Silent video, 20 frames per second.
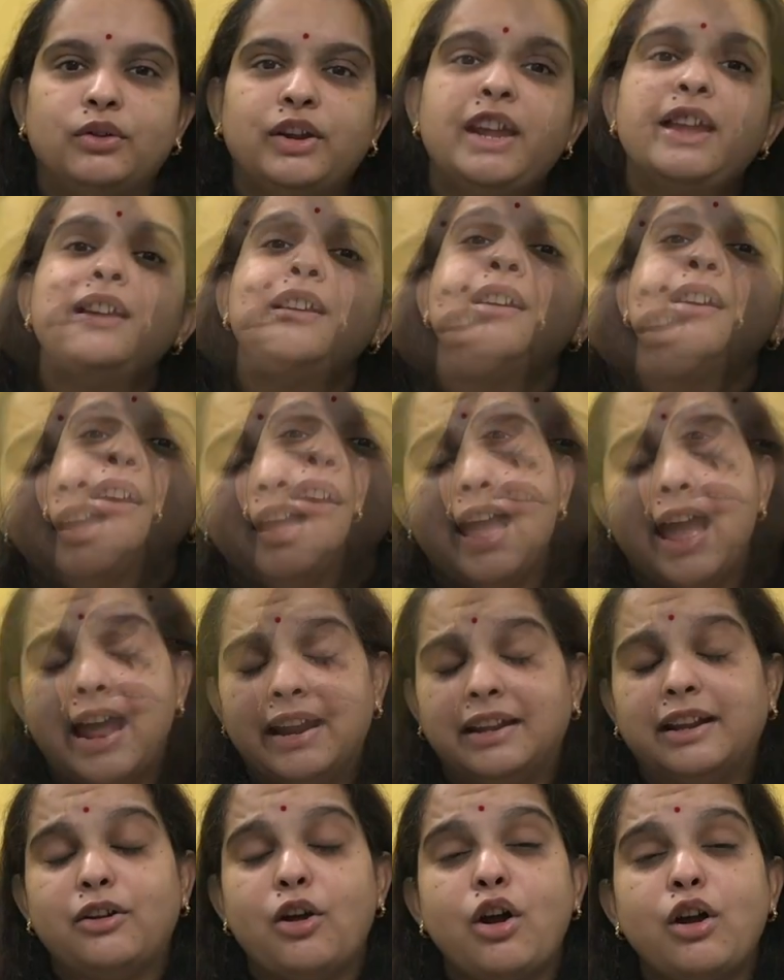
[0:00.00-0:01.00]
Okay,
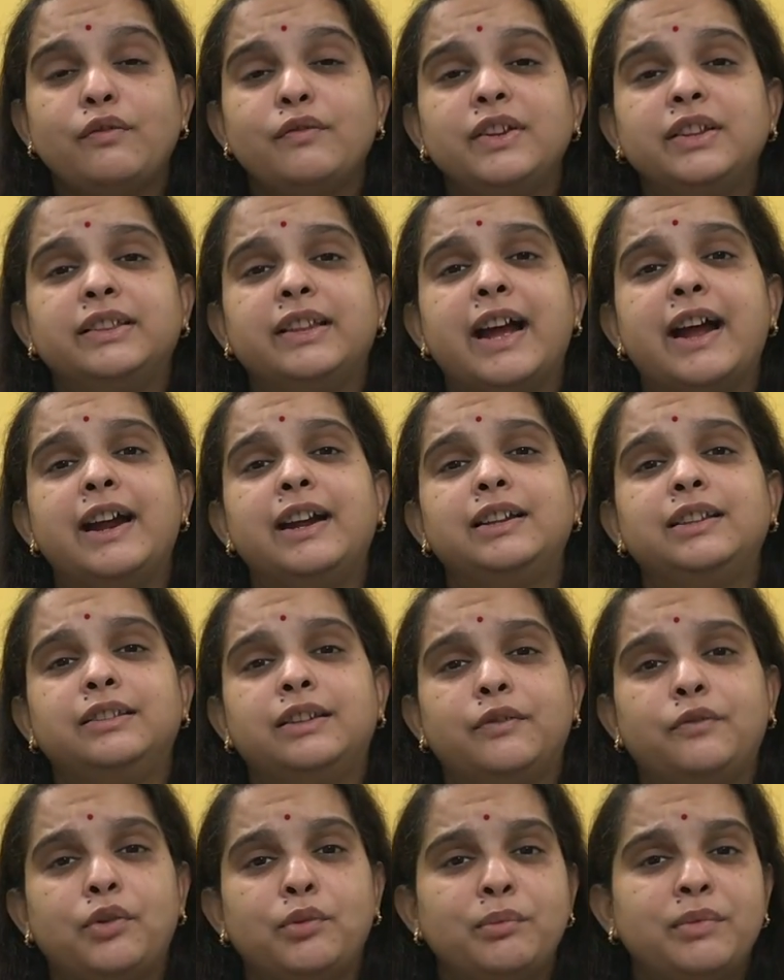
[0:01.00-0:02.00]
and along with
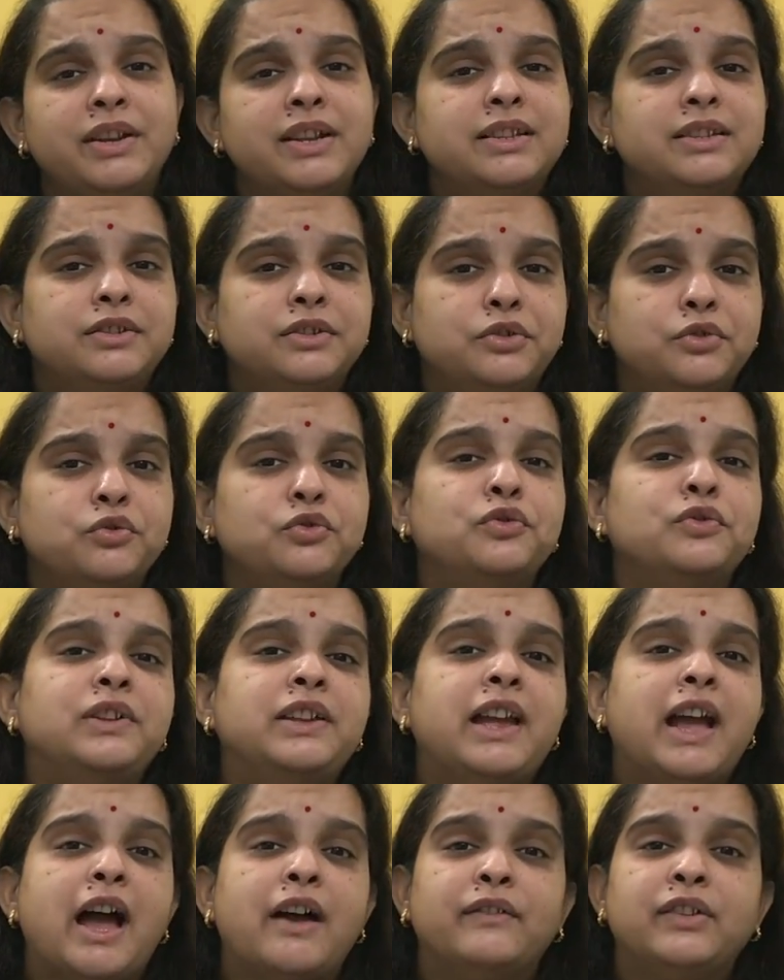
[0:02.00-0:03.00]
that, the woman is
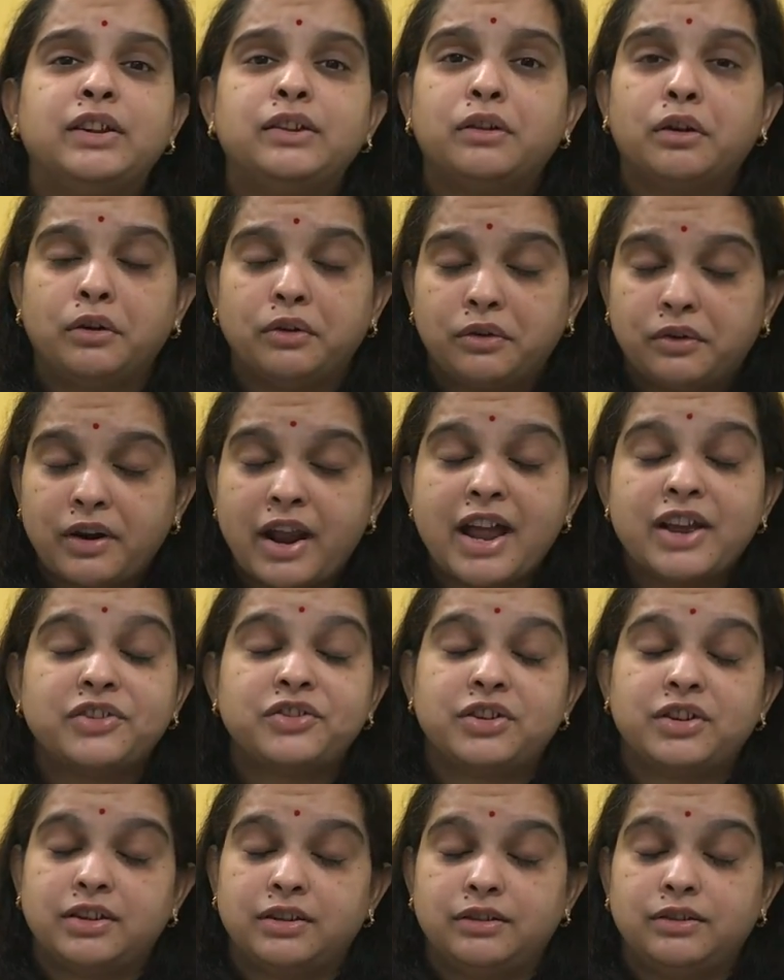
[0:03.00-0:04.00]
usually having
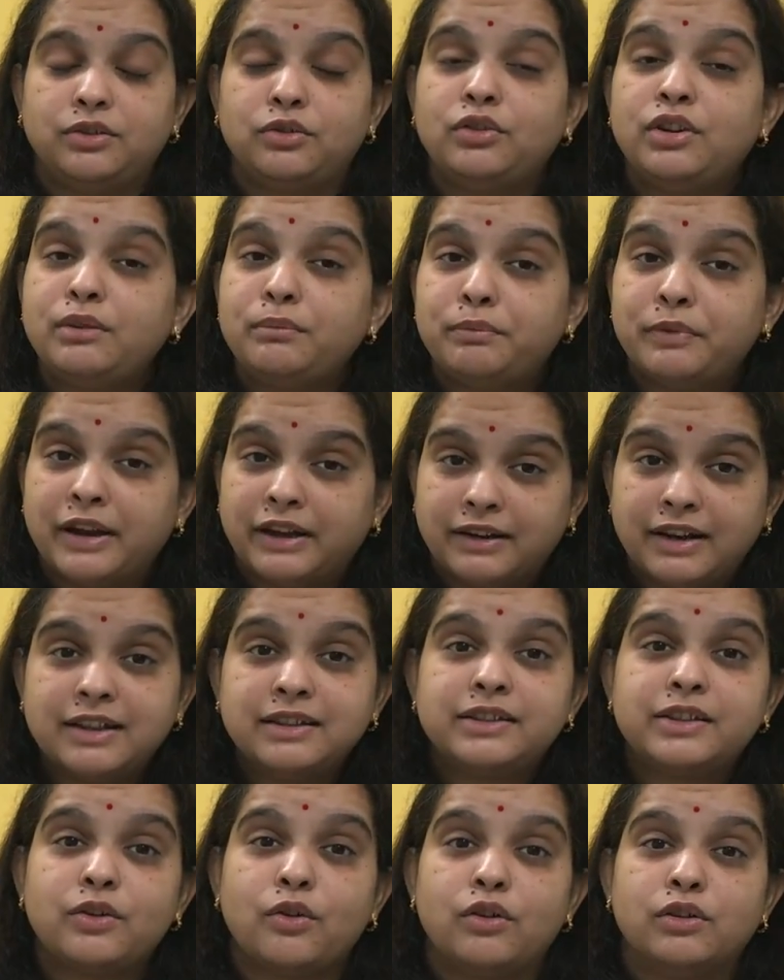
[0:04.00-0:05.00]
contraction during
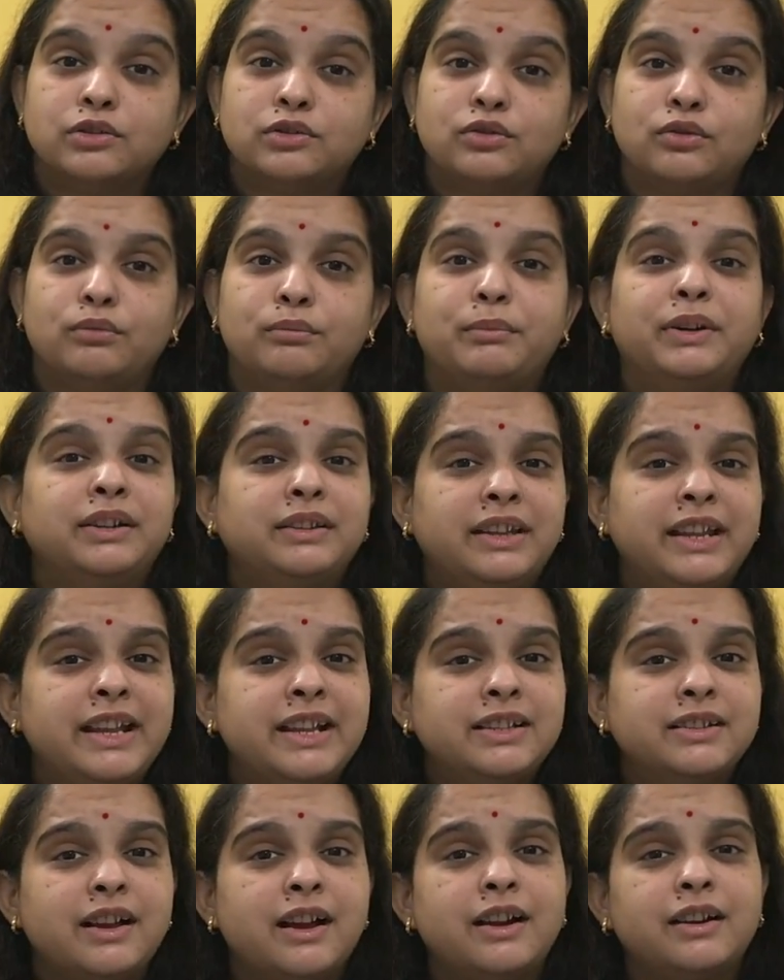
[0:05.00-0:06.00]
pregnancy also, but
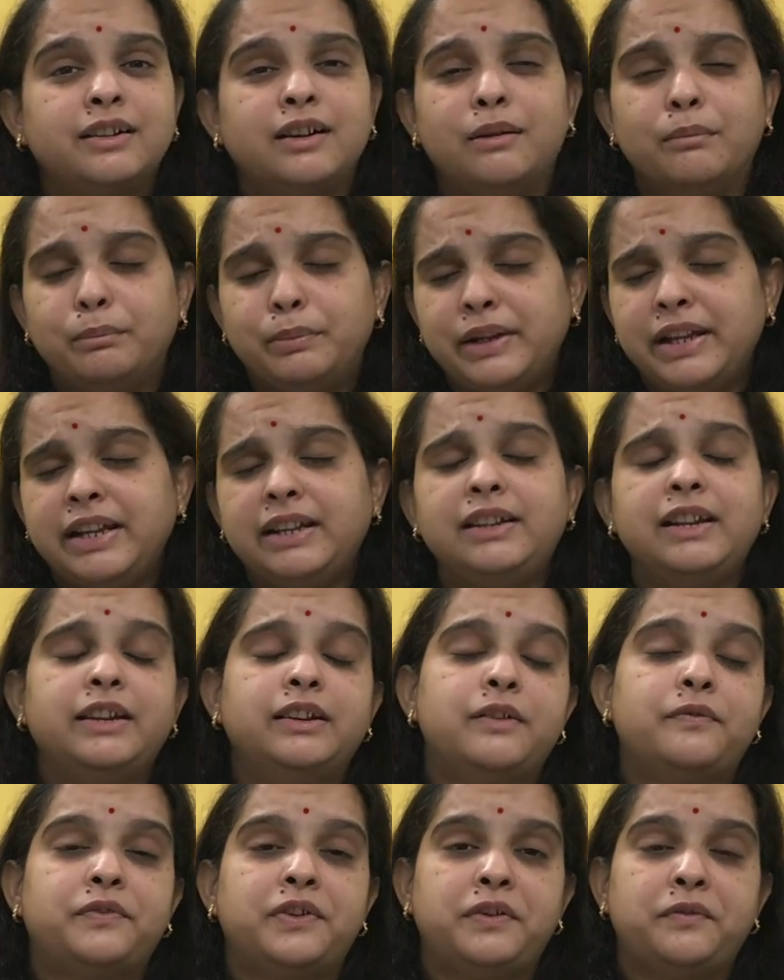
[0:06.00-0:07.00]
these are
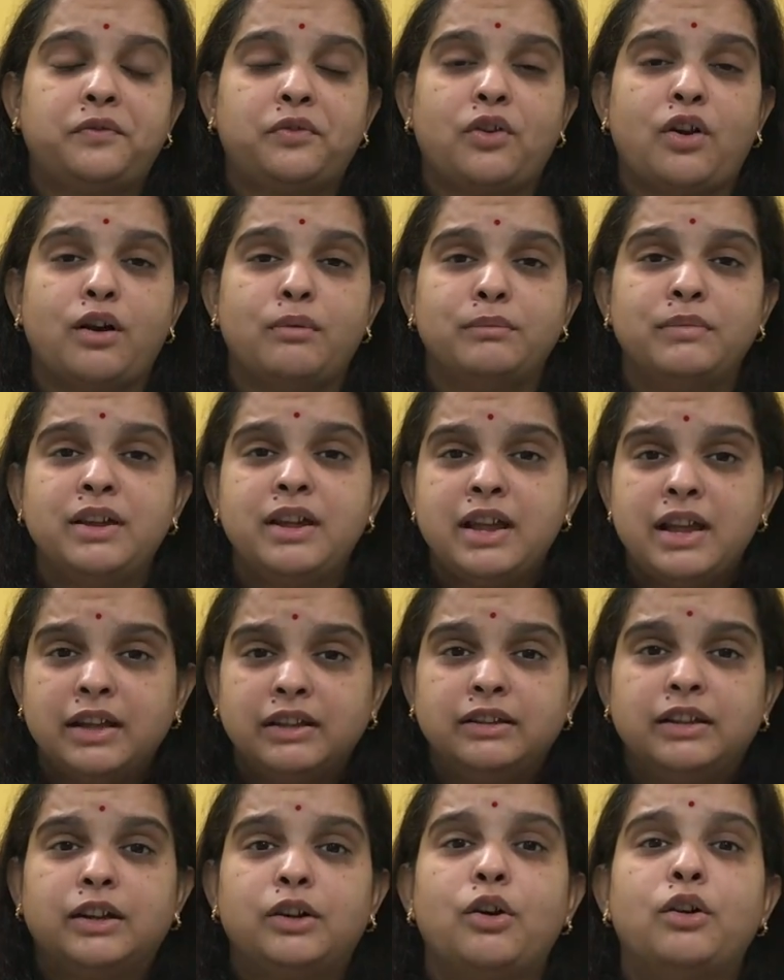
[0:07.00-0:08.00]
completely different from
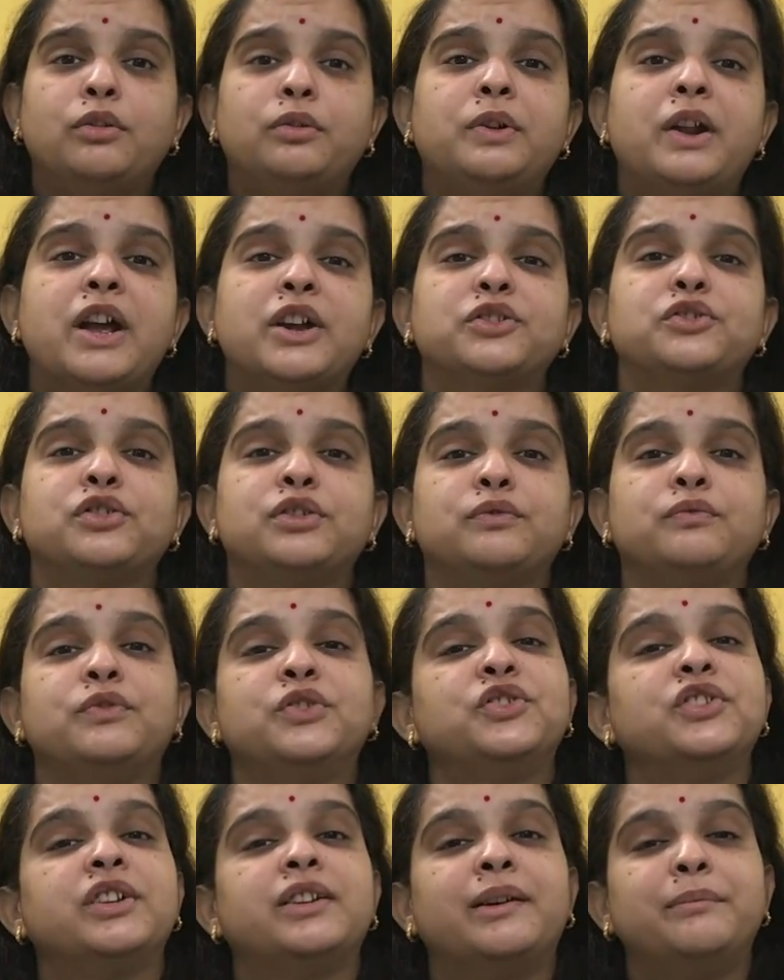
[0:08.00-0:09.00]
the
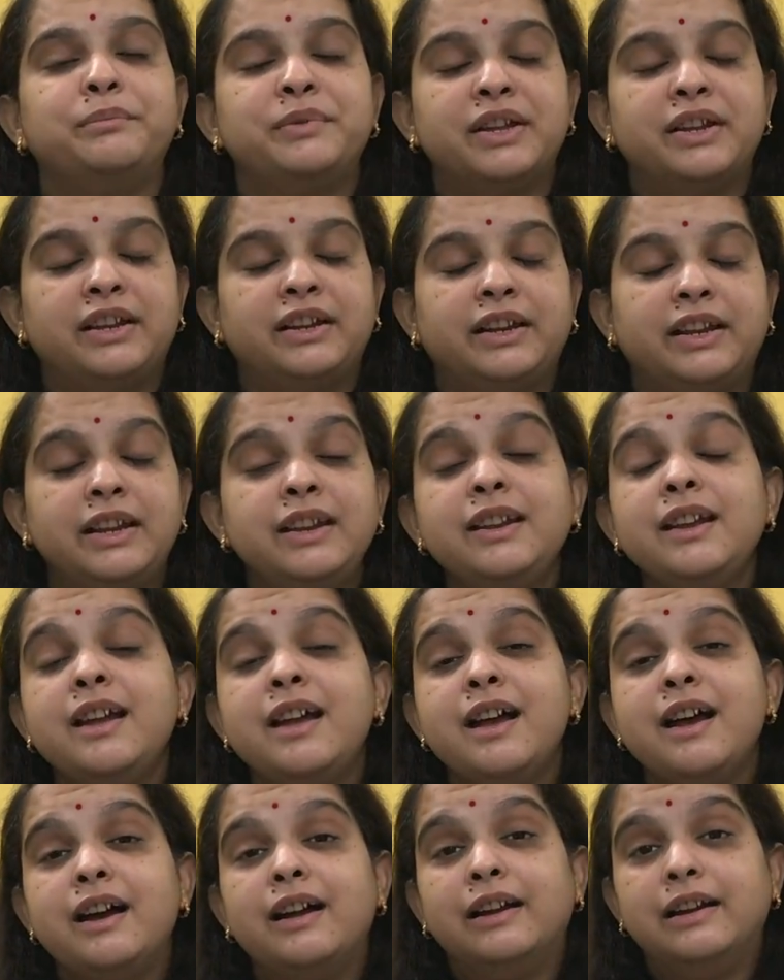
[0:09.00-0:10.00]
contraction which are appearing in
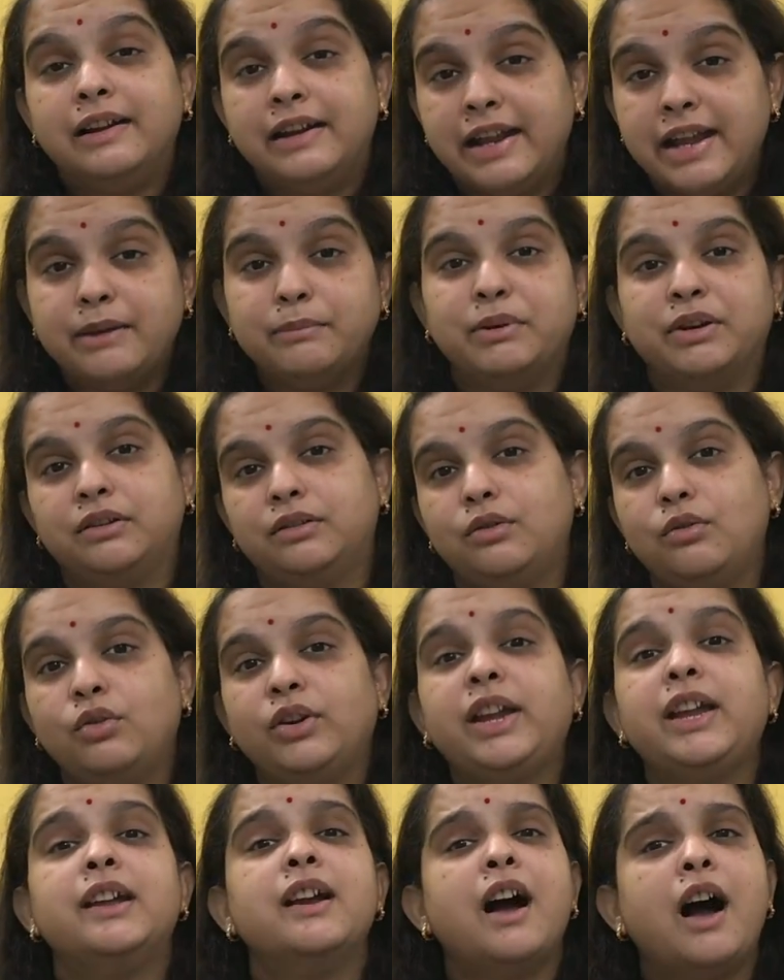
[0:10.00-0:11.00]
labor.
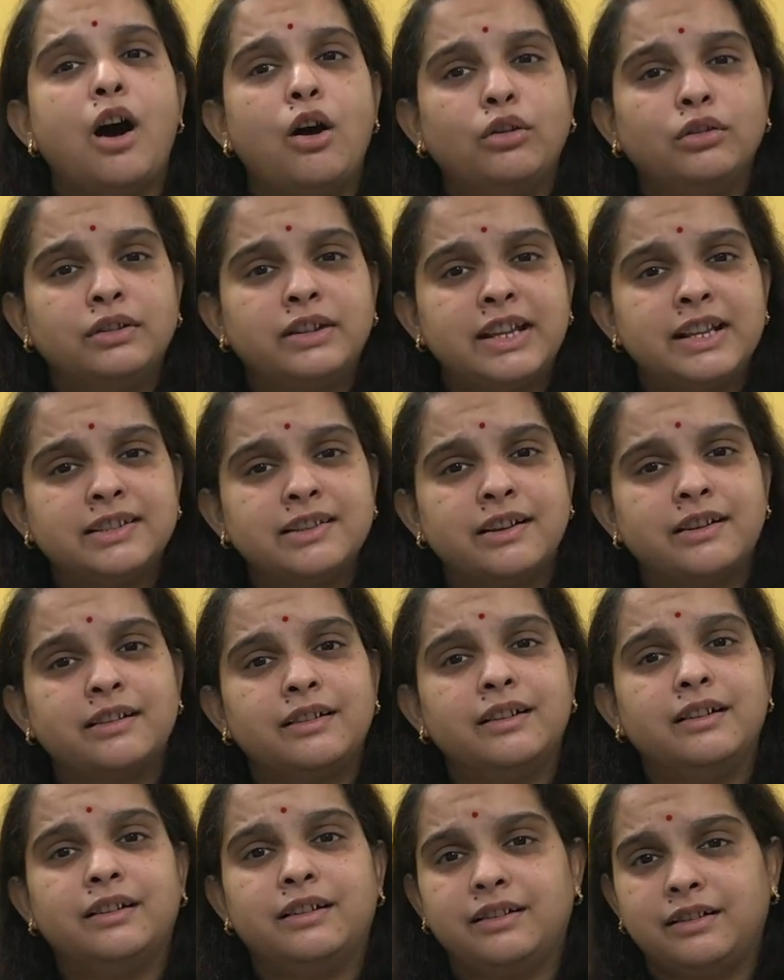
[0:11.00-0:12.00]
Okay, how these
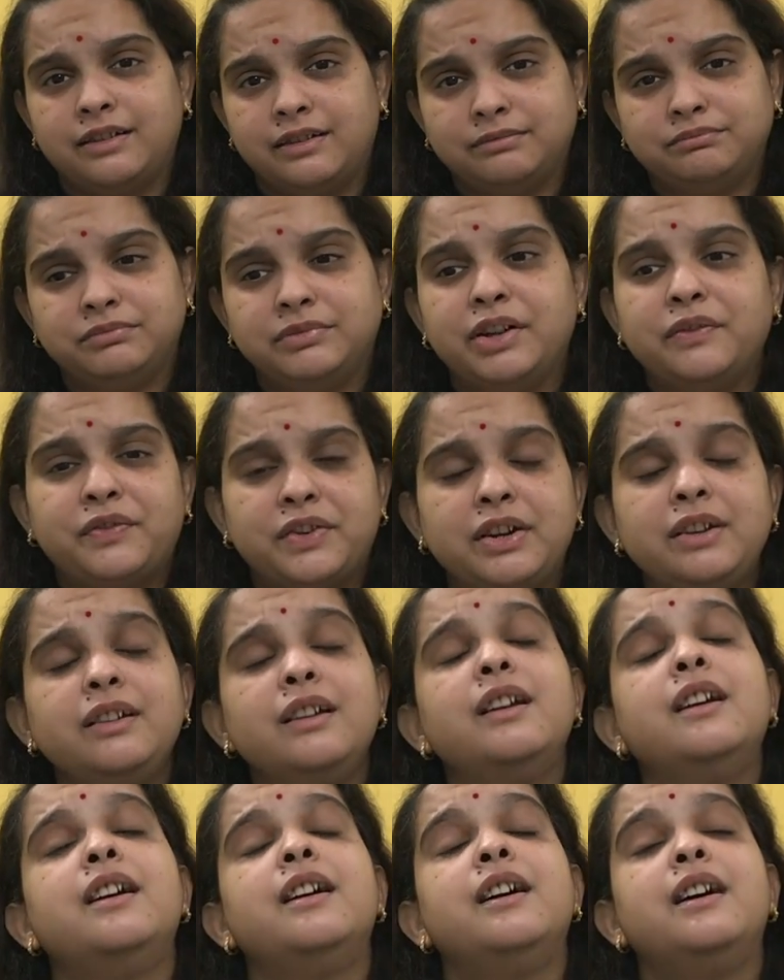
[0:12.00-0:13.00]
are
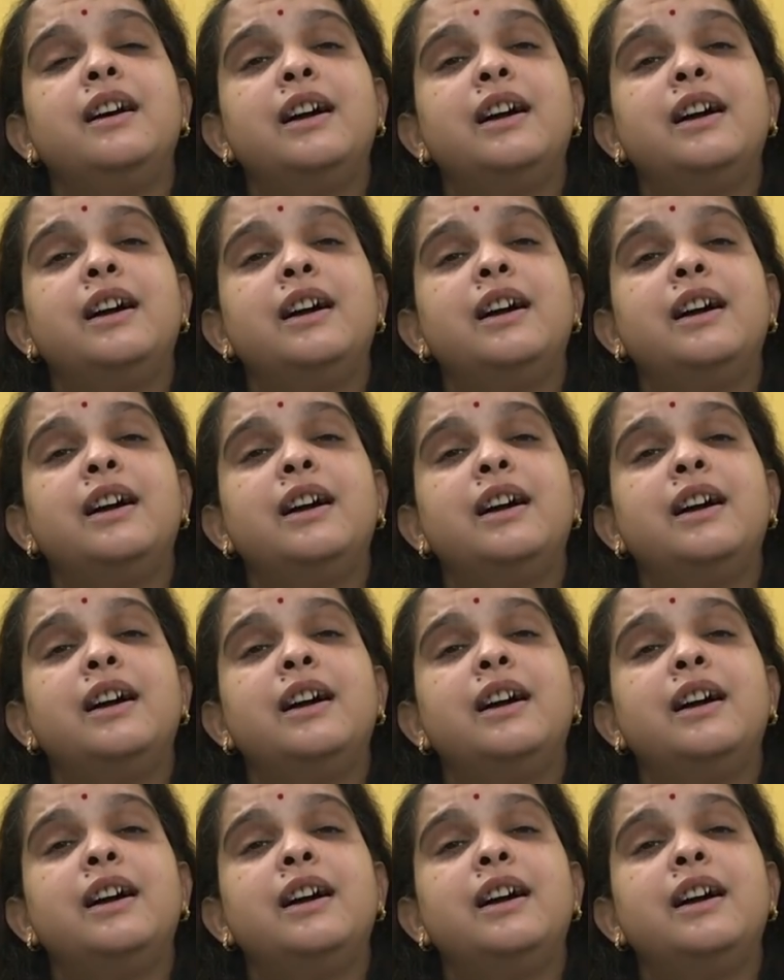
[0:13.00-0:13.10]
different?